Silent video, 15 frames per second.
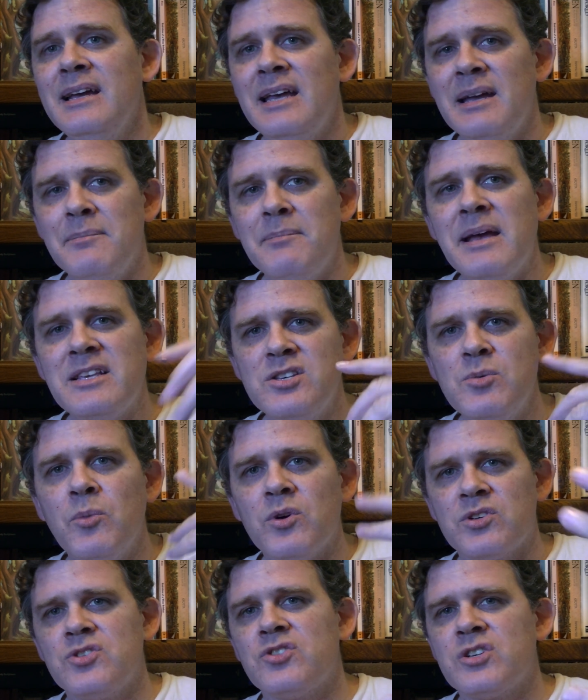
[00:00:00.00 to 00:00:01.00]
It makes you
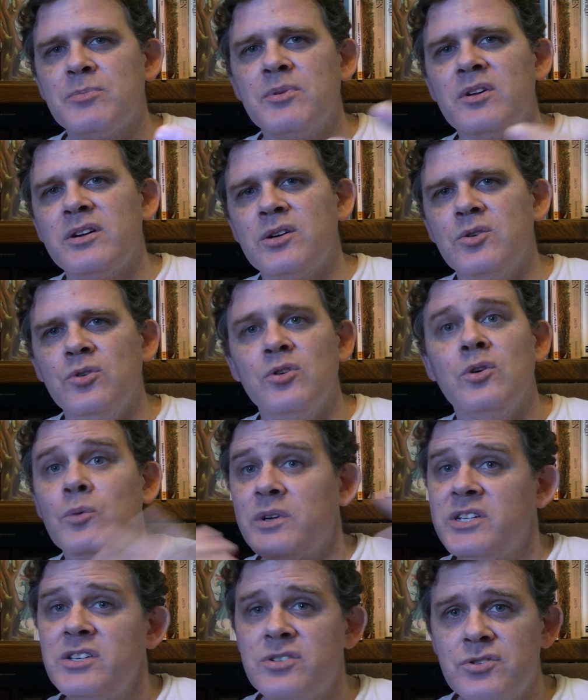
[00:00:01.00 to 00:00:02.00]
more searchable on Google,
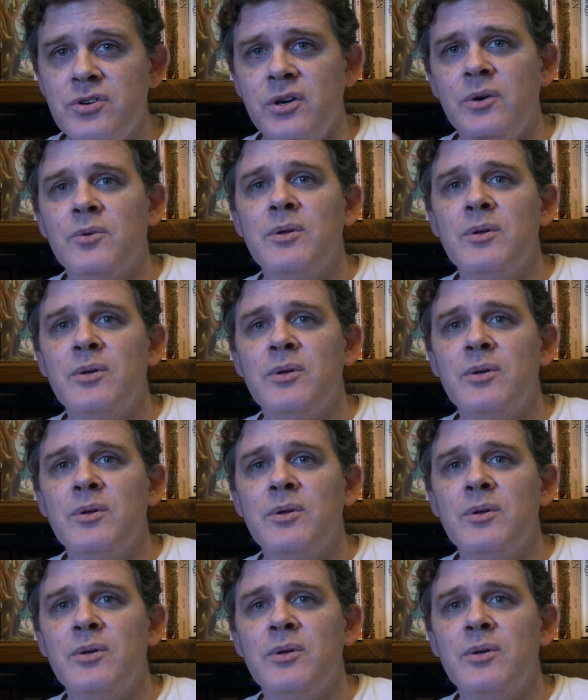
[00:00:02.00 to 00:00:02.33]
which is true.